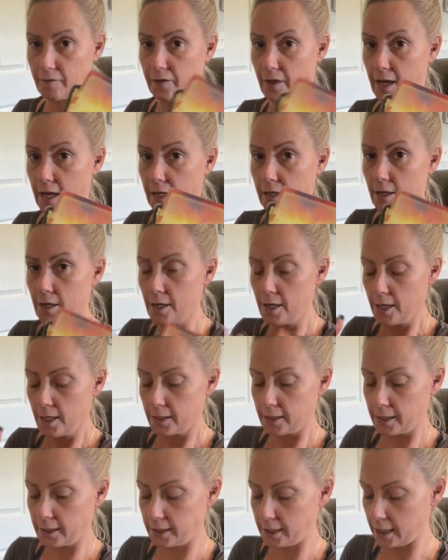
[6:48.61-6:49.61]
Like,
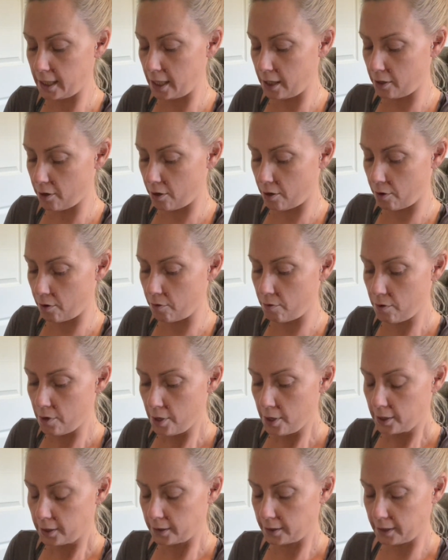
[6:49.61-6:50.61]
this ego,
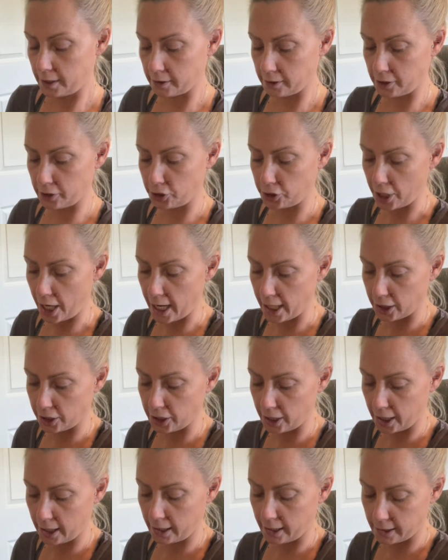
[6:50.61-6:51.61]
there's a
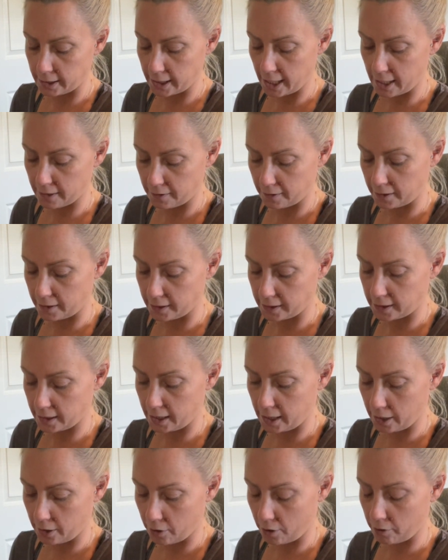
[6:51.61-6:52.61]
changing, a death of this
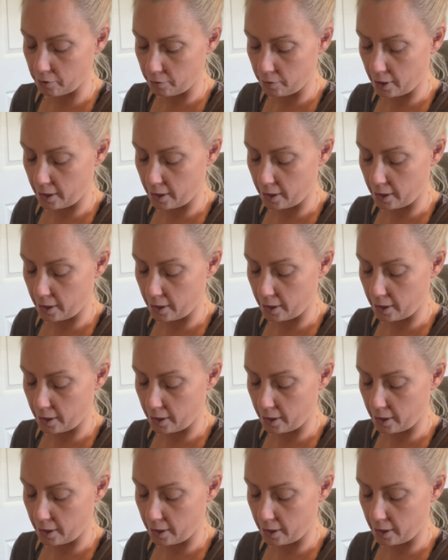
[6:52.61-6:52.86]
ego,